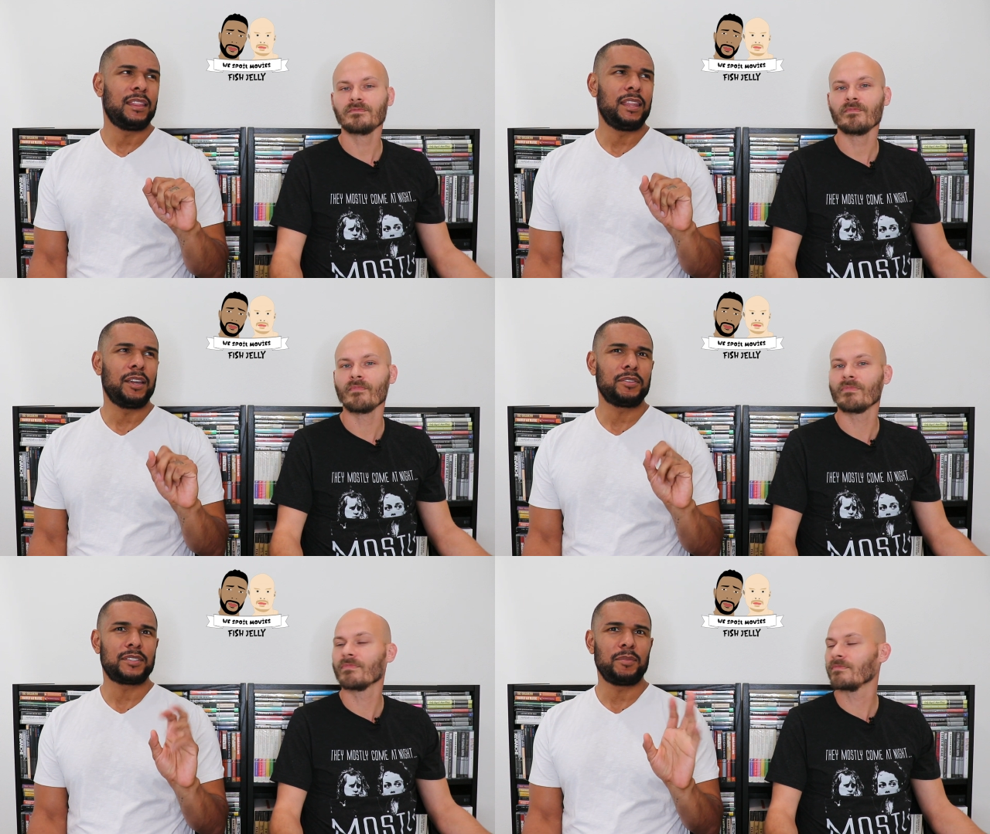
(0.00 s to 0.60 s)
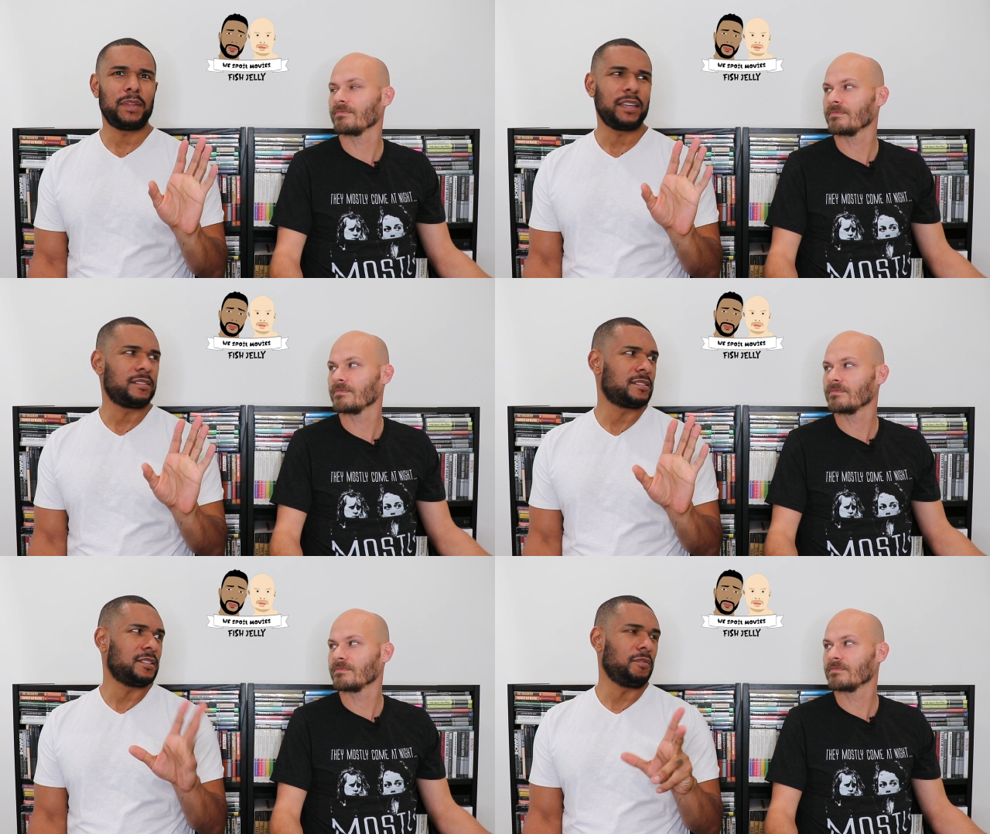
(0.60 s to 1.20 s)
Speaker 1: There's some
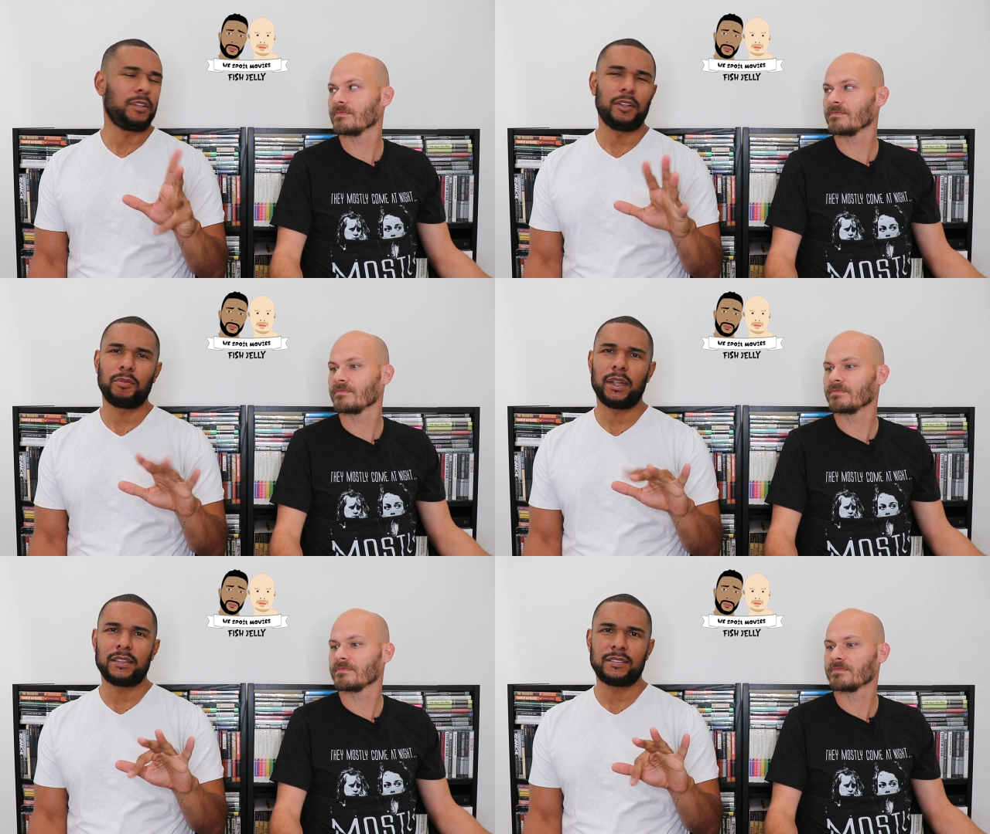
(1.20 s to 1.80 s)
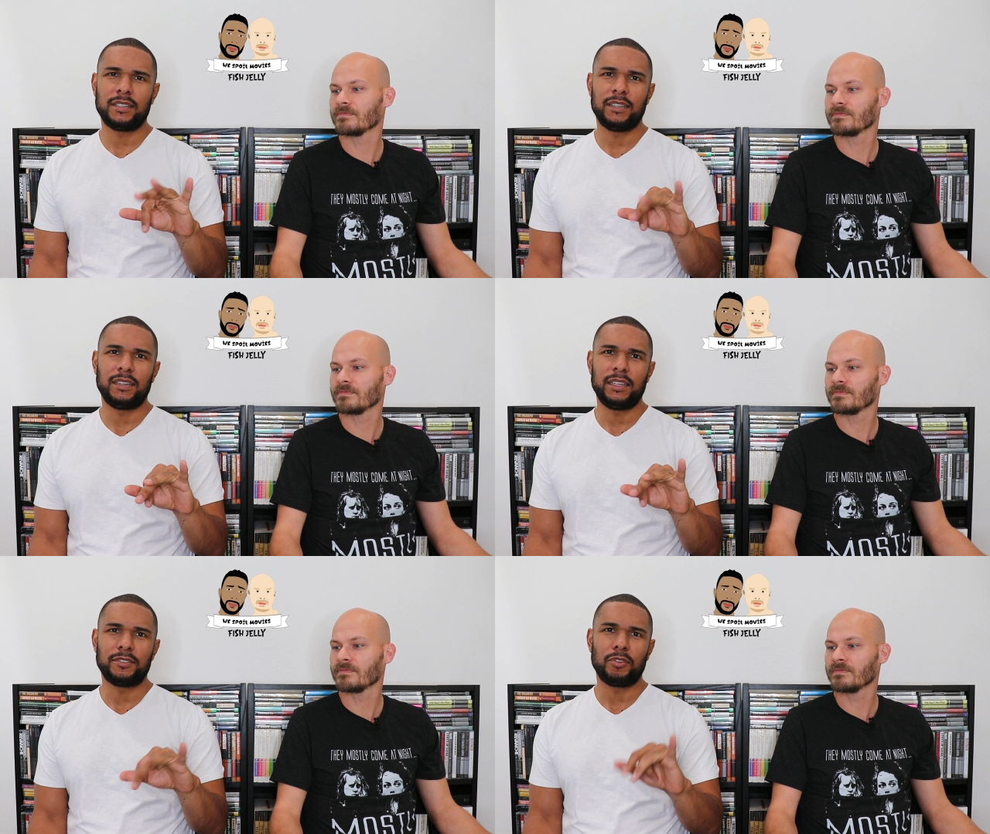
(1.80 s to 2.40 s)
like civil unrest
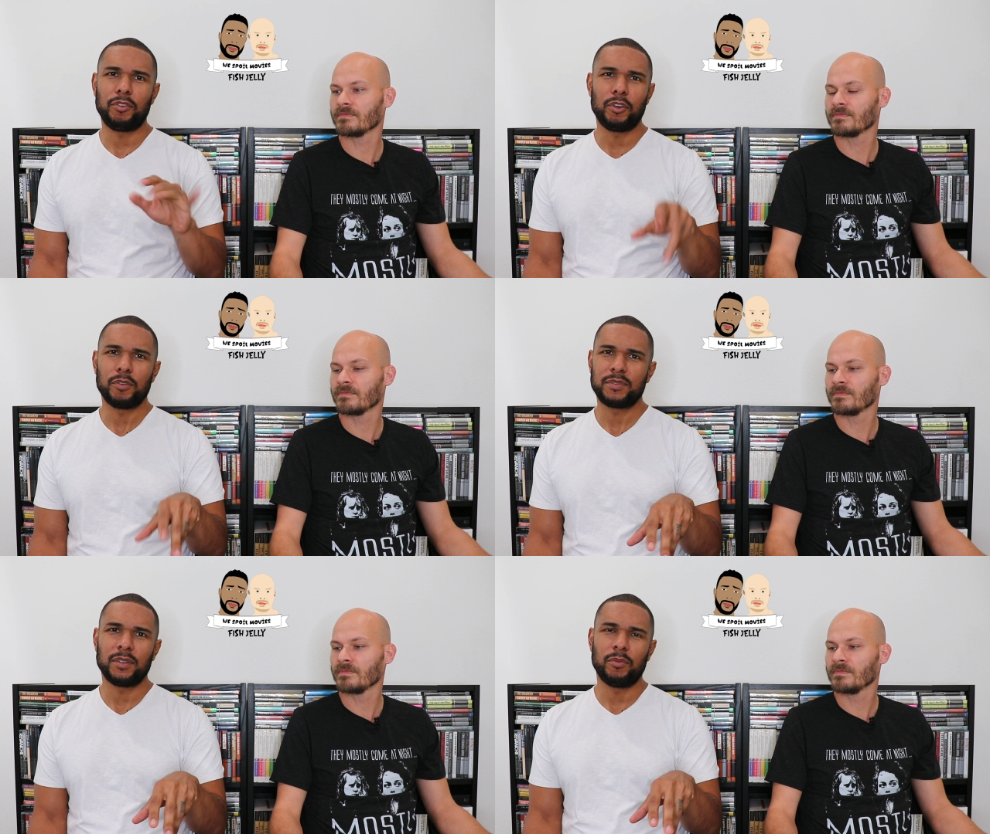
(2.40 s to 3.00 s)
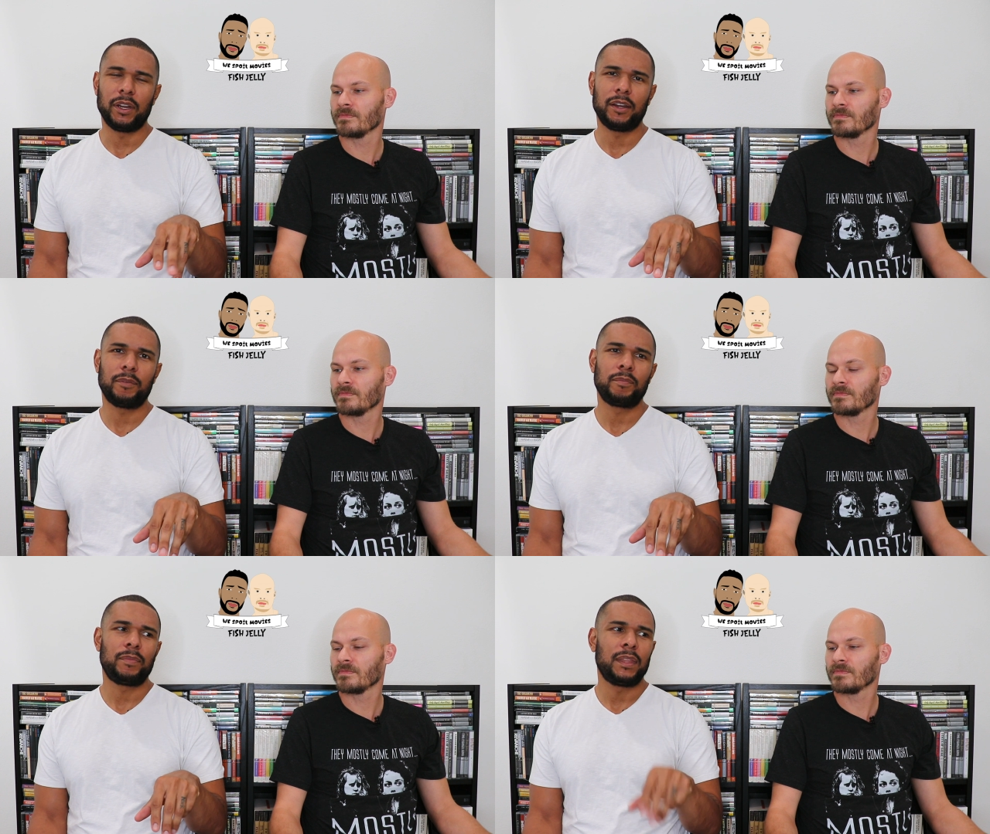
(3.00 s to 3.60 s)
in Eastern Europe
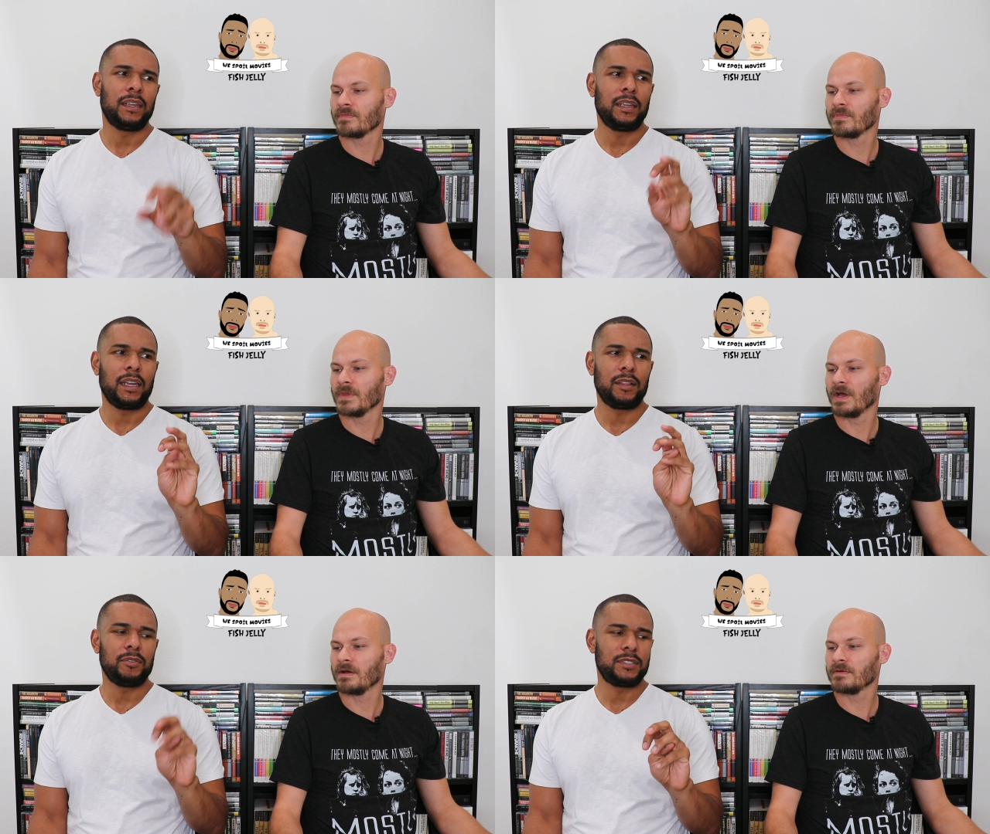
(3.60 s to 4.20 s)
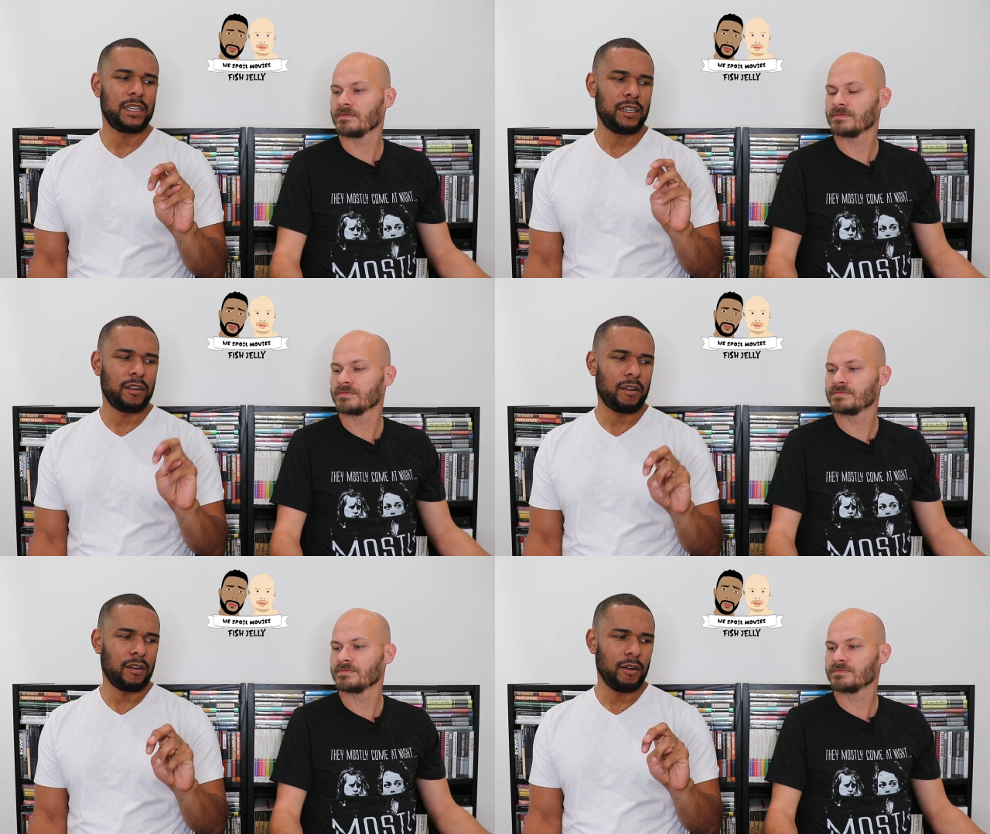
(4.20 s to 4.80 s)
somewhere, and
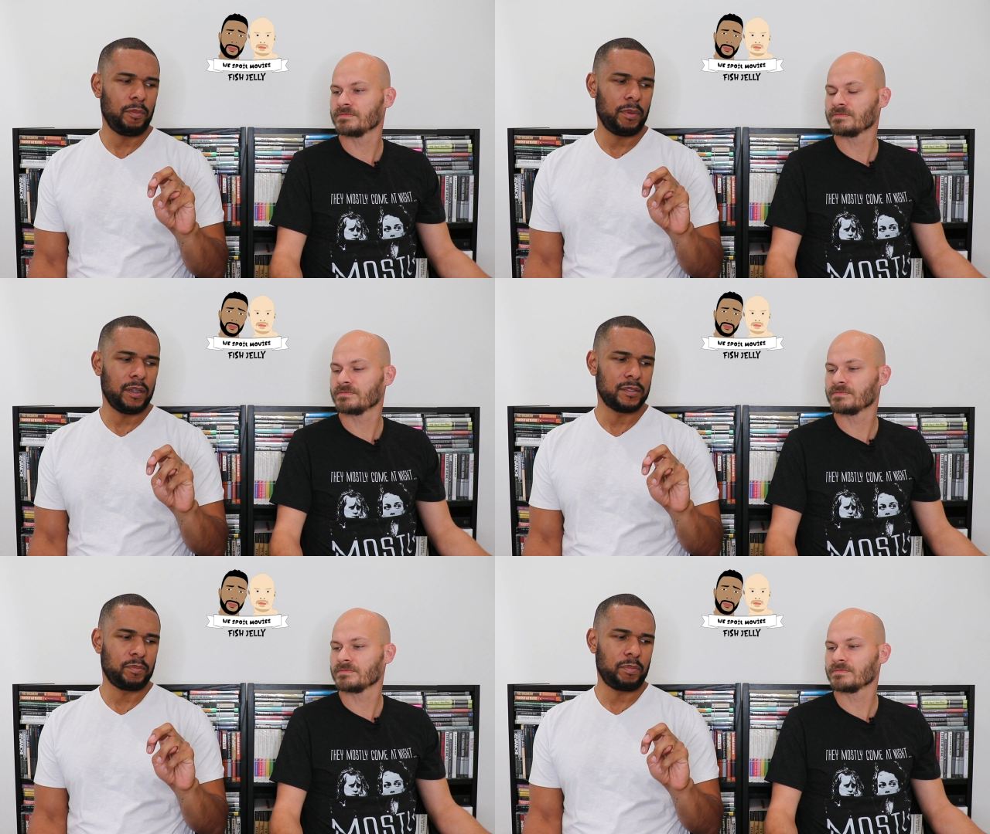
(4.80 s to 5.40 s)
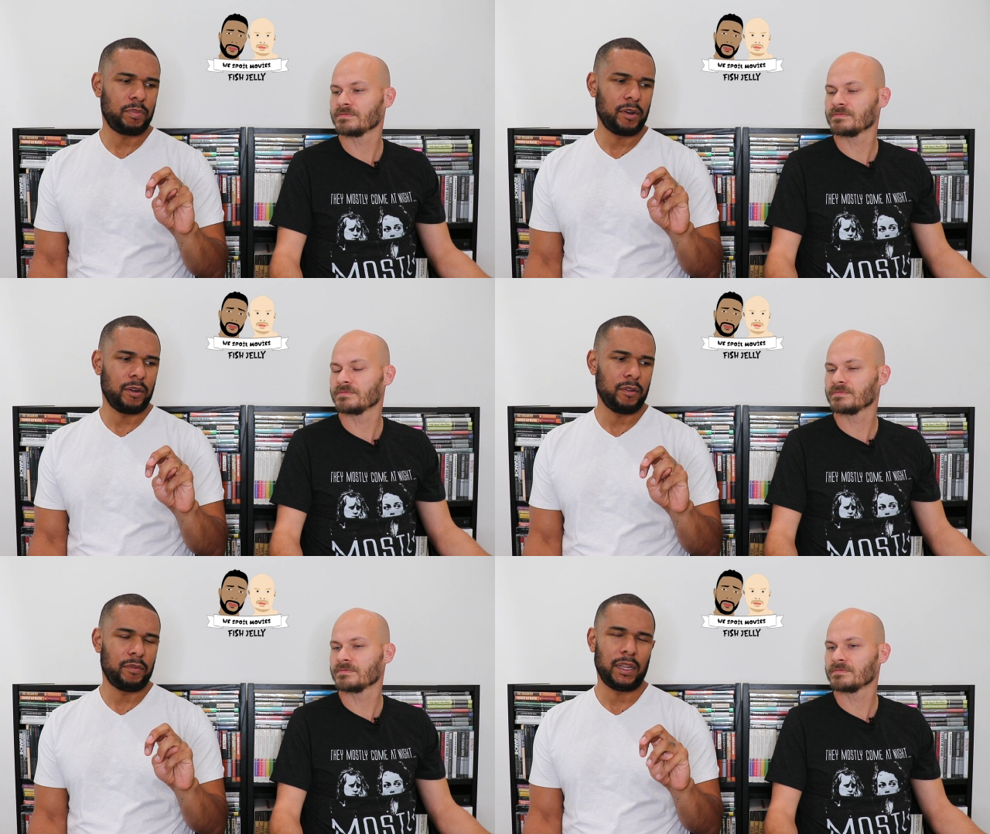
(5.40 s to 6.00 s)
Lieutenant Harp is
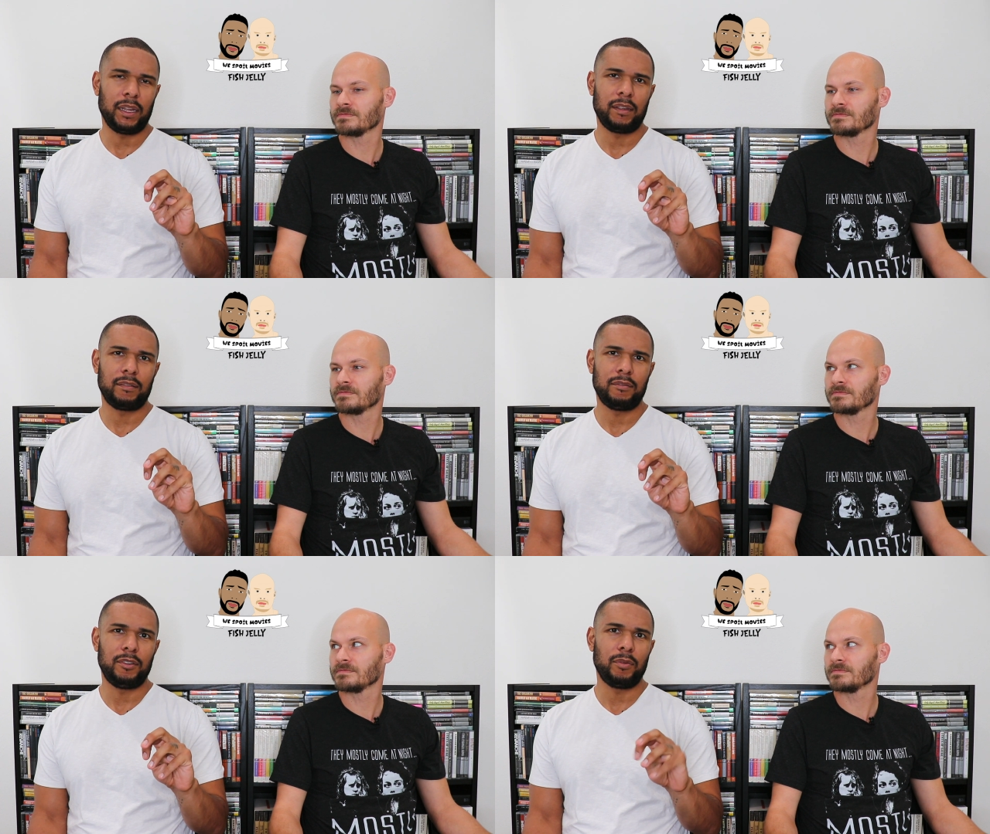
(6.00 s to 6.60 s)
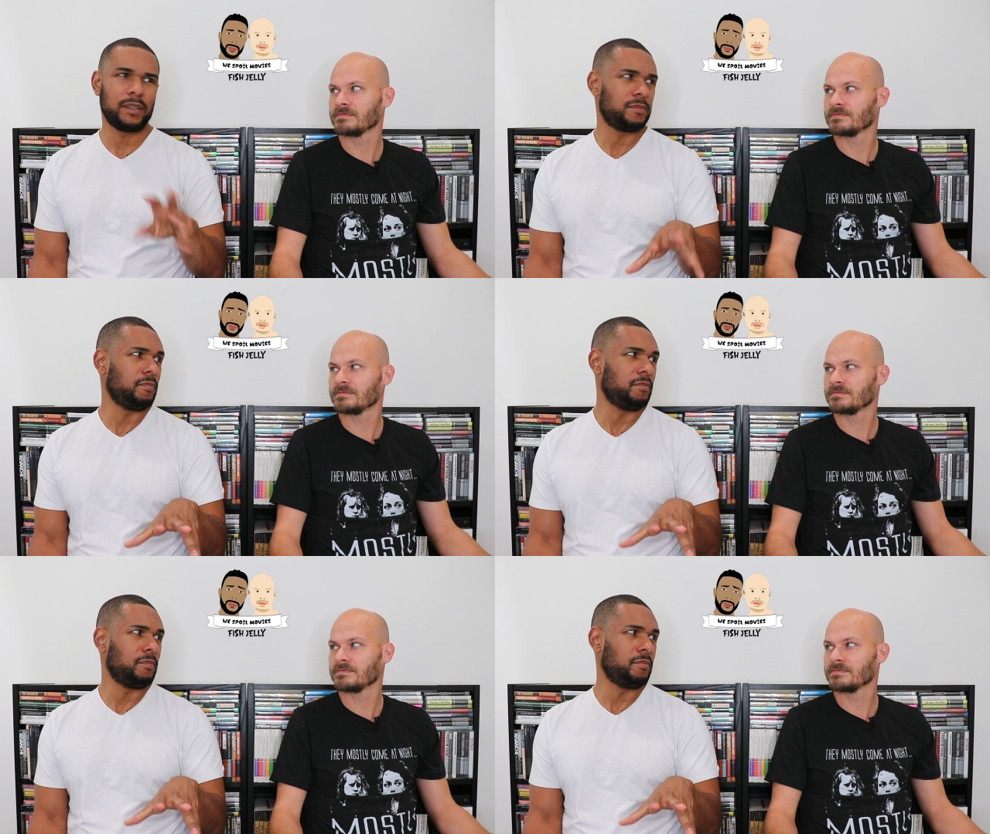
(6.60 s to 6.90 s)
part of like U.S.